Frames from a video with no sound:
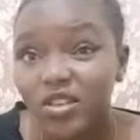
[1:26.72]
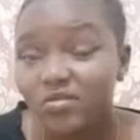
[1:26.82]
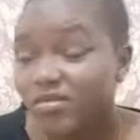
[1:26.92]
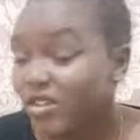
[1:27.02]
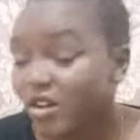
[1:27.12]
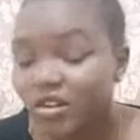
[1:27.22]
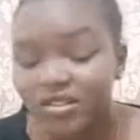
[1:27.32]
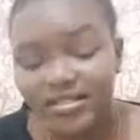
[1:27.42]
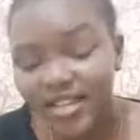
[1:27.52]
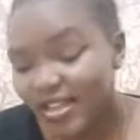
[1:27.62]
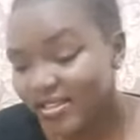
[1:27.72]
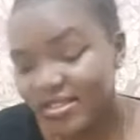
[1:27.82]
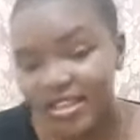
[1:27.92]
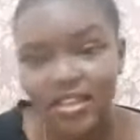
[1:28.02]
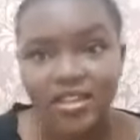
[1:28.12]
you know
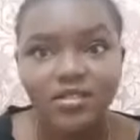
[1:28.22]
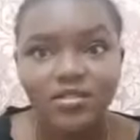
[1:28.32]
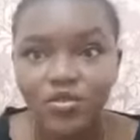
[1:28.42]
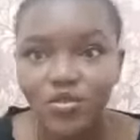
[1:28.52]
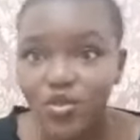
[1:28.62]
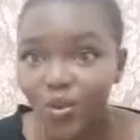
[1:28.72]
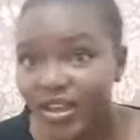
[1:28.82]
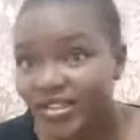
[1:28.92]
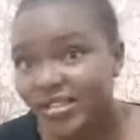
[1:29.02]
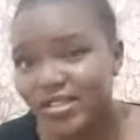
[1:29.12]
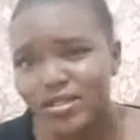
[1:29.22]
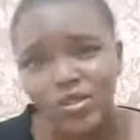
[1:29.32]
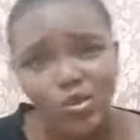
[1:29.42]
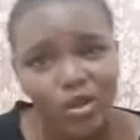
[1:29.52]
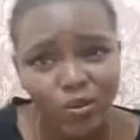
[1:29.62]
19 20
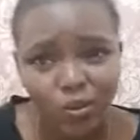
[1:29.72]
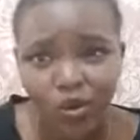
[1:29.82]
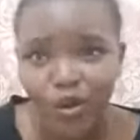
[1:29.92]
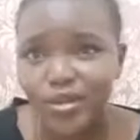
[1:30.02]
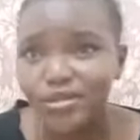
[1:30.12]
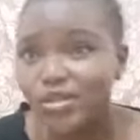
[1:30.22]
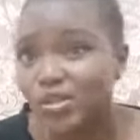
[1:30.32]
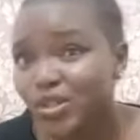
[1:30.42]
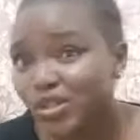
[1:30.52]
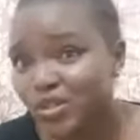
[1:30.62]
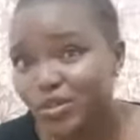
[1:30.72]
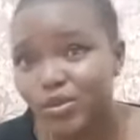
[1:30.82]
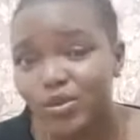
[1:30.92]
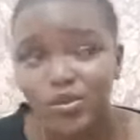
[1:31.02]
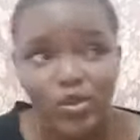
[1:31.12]
21 22
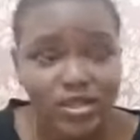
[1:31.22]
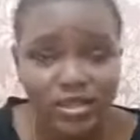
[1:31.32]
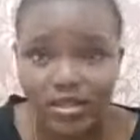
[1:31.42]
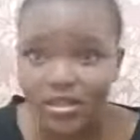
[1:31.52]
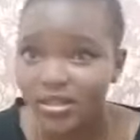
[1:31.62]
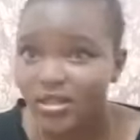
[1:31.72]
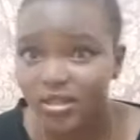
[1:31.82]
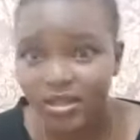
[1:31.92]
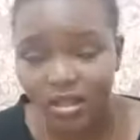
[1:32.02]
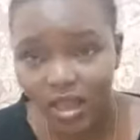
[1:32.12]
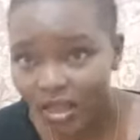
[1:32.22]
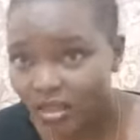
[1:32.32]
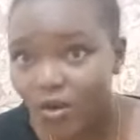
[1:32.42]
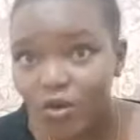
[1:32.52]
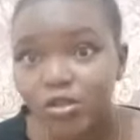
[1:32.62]
23 and it
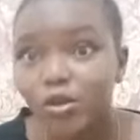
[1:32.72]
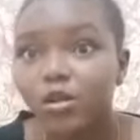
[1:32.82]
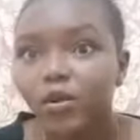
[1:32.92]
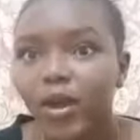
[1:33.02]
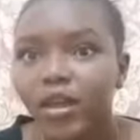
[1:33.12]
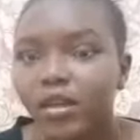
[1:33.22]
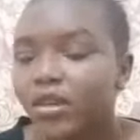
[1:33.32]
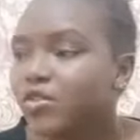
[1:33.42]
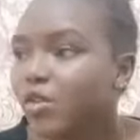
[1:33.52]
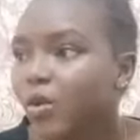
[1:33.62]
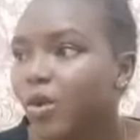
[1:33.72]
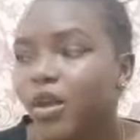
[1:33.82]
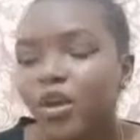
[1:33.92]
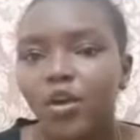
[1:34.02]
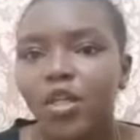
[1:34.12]
goes all the way so
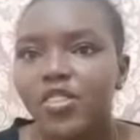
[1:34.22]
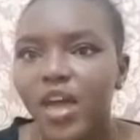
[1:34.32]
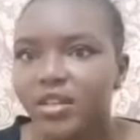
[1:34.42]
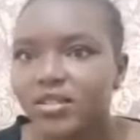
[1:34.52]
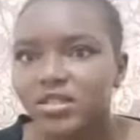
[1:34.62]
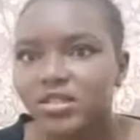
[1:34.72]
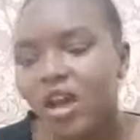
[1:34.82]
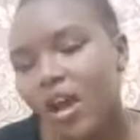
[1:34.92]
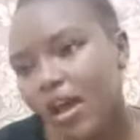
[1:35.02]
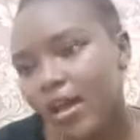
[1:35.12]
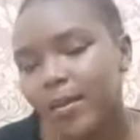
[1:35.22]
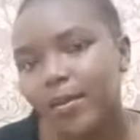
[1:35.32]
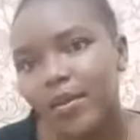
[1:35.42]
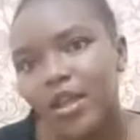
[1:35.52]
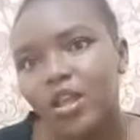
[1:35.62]
on that time
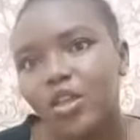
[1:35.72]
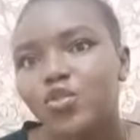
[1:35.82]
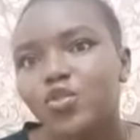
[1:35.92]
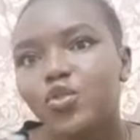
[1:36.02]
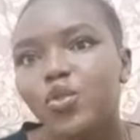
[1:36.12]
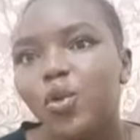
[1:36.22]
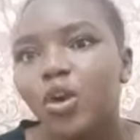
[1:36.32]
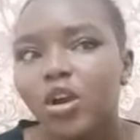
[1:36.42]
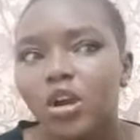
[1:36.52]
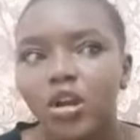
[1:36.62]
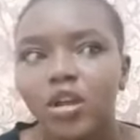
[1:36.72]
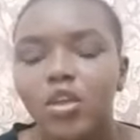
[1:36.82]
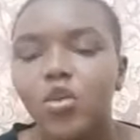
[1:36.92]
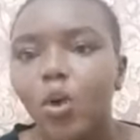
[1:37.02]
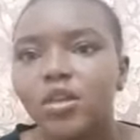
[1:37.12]
you're
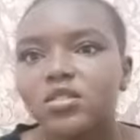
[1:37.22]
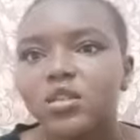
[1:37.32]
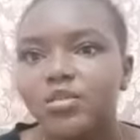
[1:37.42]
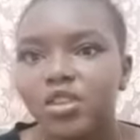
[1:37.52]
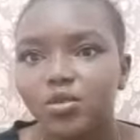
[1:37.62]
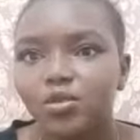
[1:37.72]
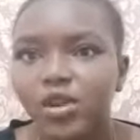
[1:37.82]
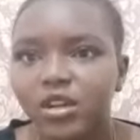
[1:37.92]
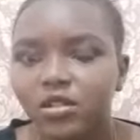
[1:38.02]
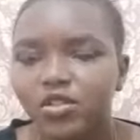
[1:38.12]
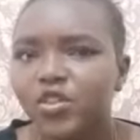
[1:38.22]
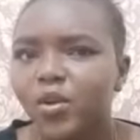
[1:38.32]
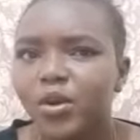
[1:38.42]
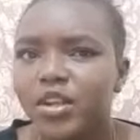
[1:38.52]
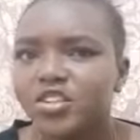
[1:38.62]
you want something real you don't
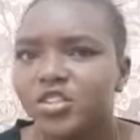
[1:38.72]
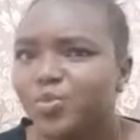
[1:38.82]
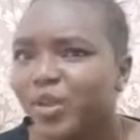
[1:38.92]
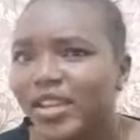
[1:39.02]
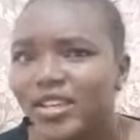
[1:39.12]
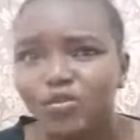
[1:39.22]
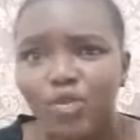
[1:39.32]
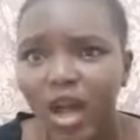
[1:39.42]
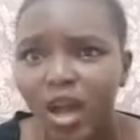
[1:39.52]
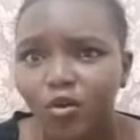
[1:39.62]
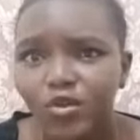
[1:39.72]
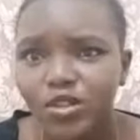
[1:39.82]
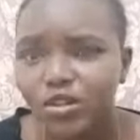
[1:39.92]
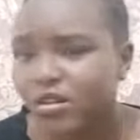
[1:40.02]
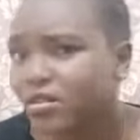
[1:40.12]
want to just play around you
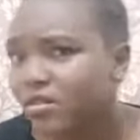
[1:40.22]
know